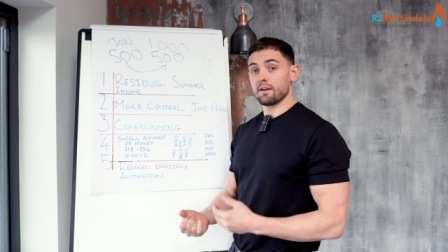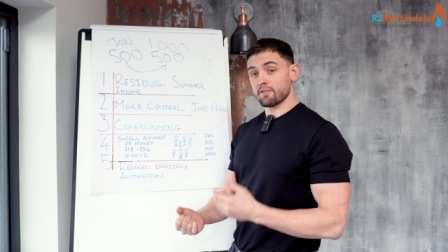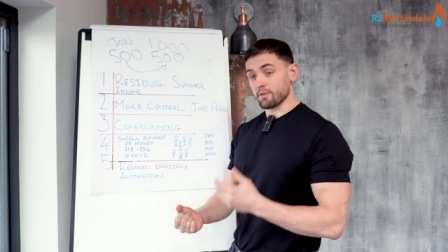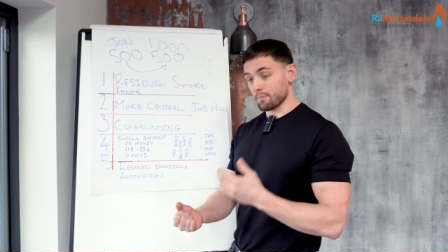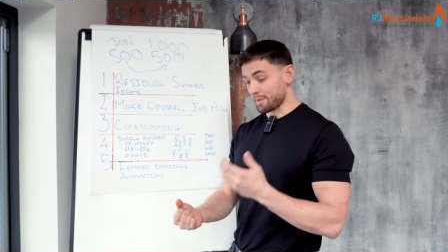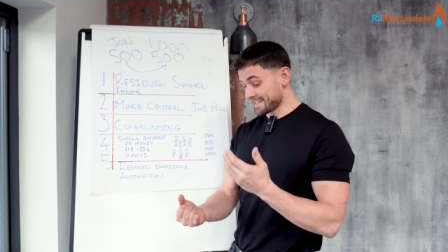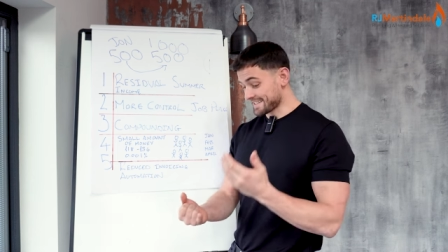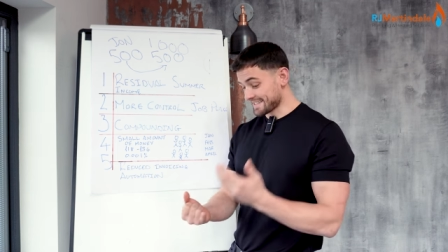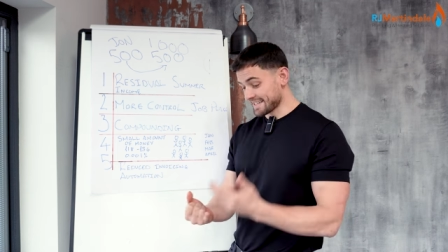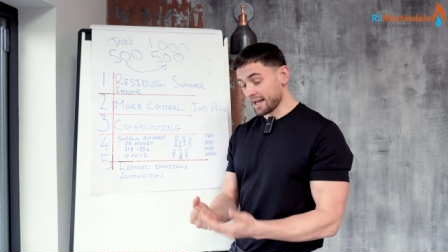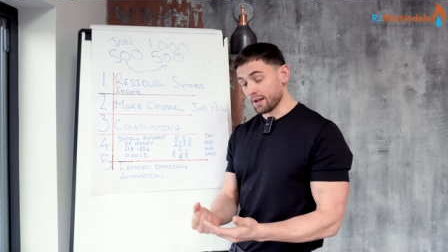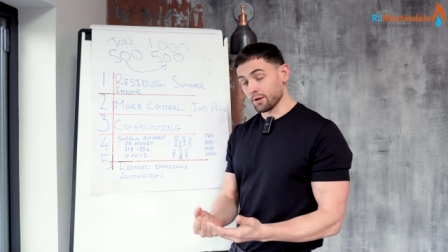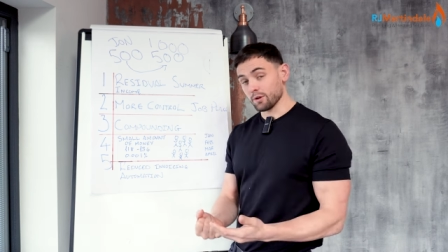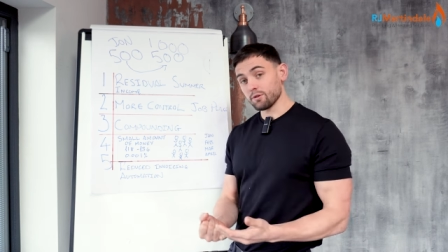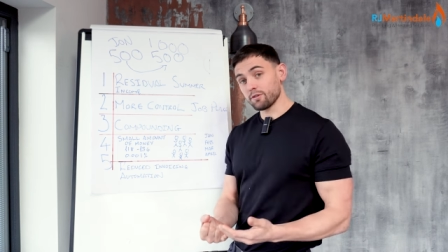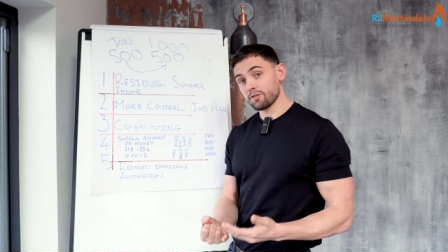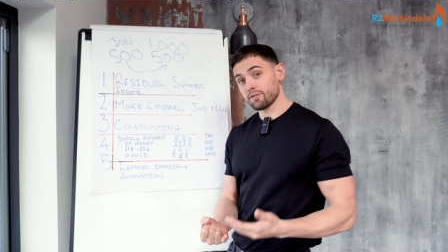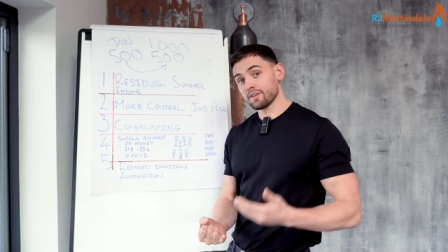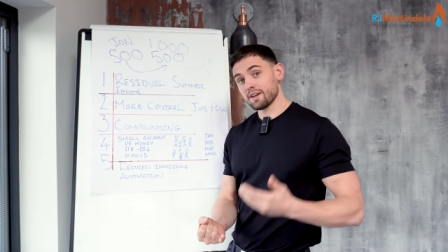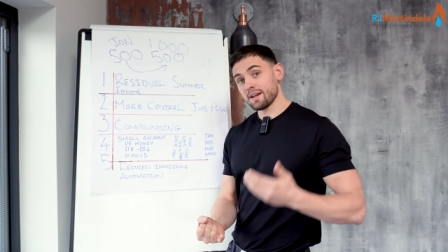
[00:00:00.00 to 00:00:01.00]
for
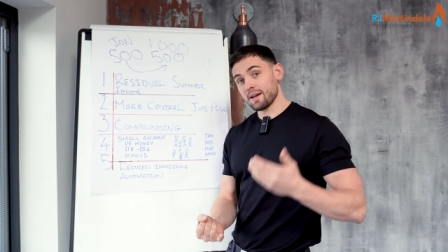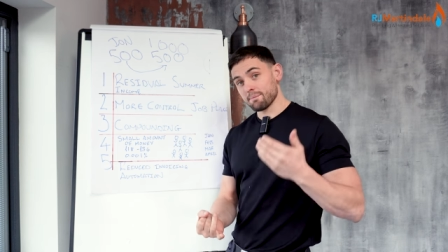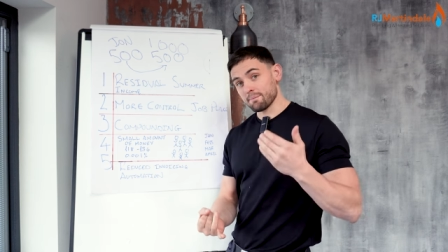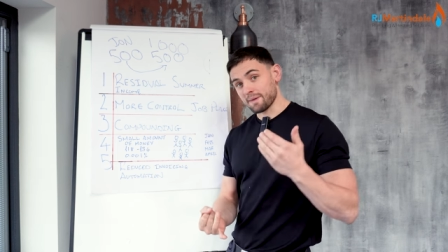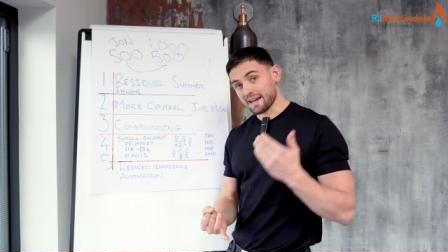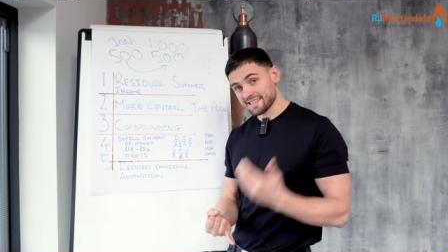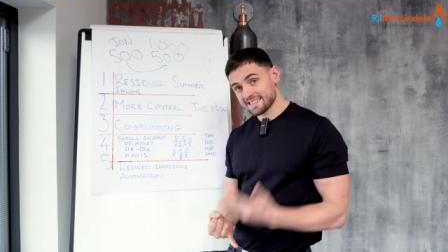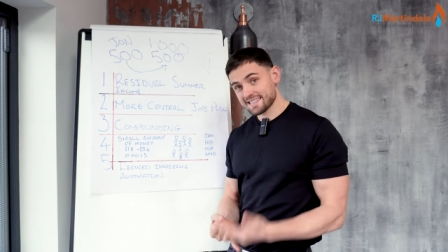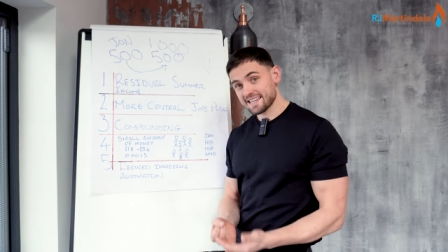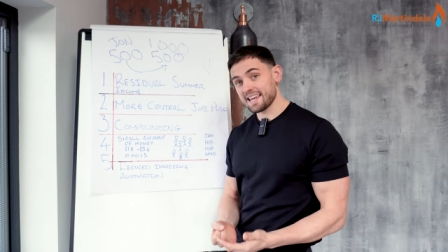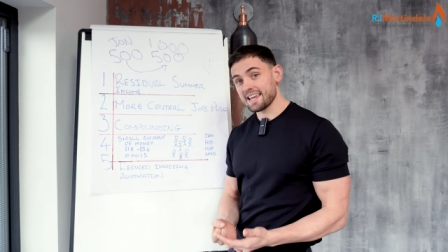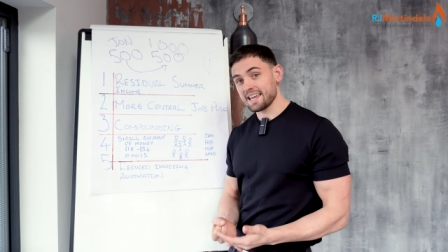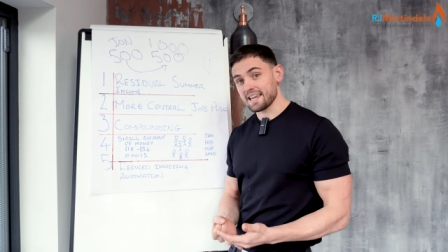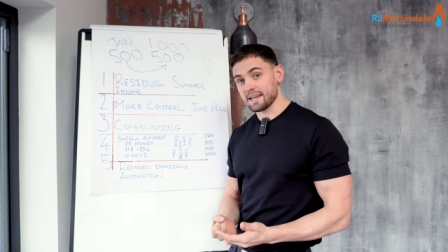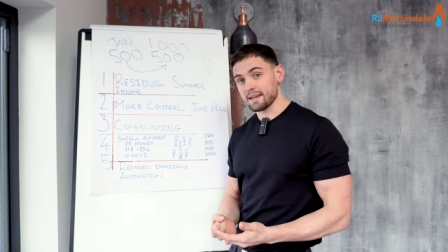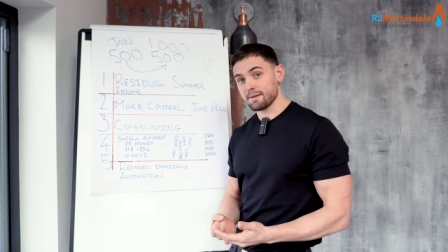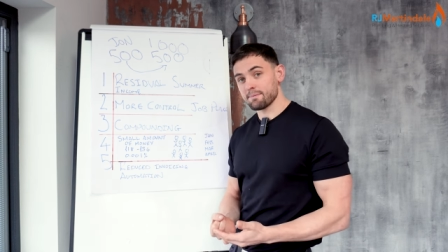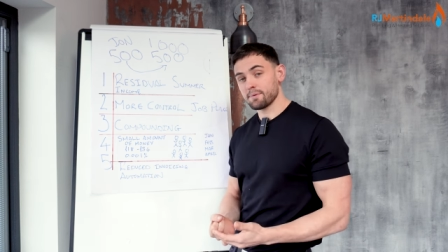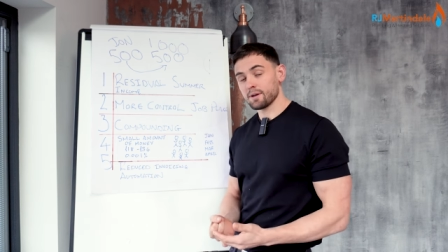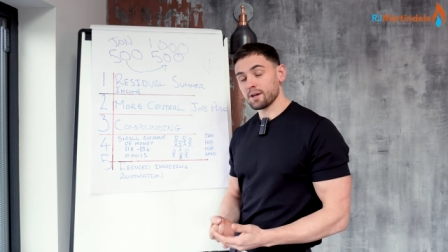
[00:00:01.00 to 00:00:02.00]
myself, my
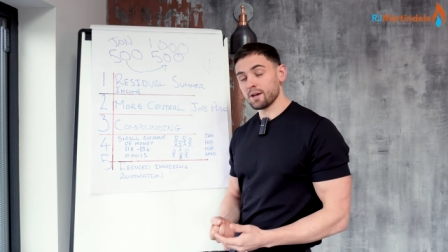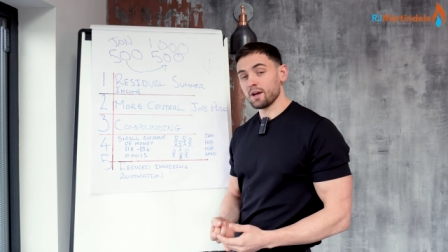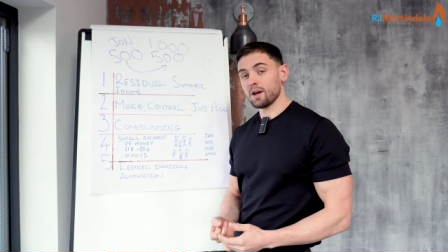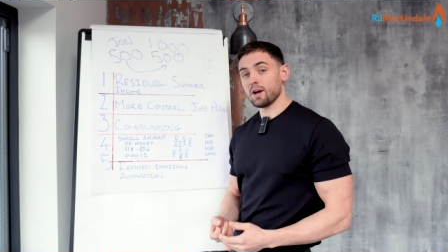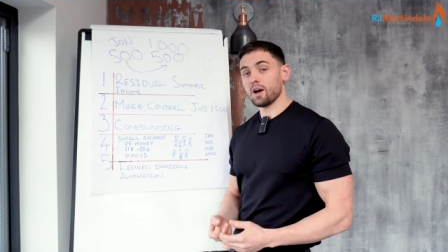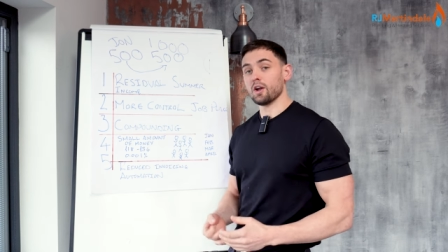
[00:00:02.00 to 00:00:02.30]
team,